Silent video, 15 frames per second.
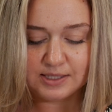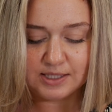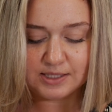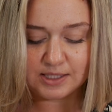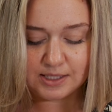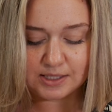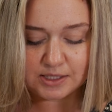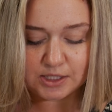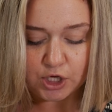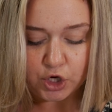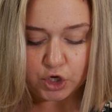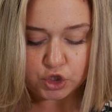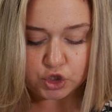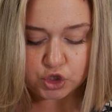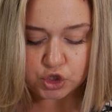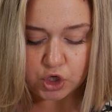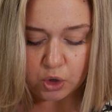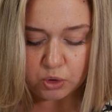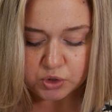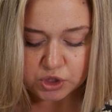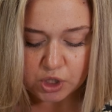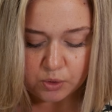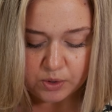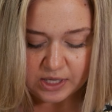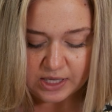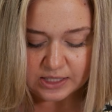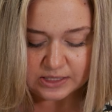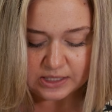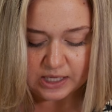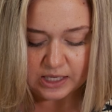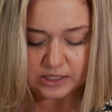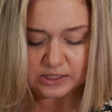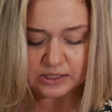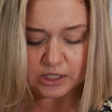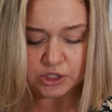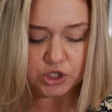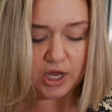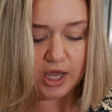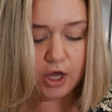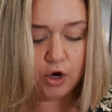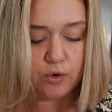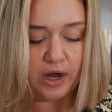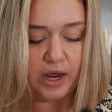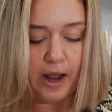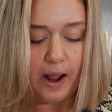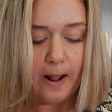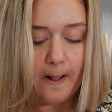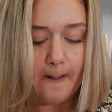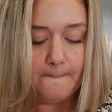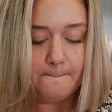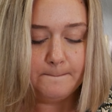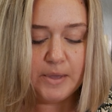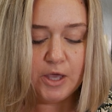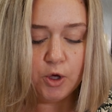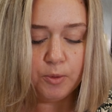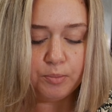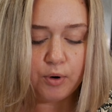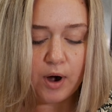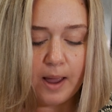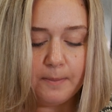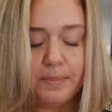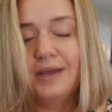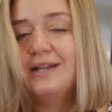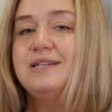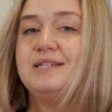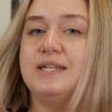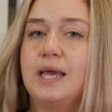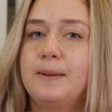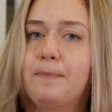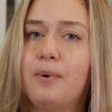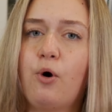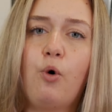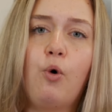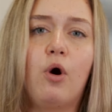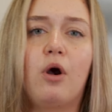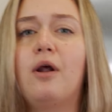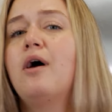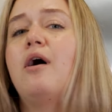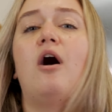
this is so easy. Such a great meal prep dip, or